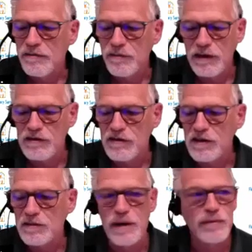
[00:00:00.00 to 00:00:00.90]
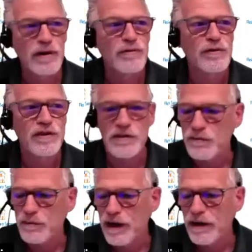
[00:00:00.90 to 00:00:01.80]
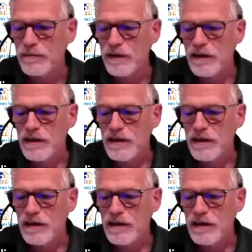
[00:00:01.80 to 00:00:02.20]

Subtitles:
phase change memory, resistive RAM,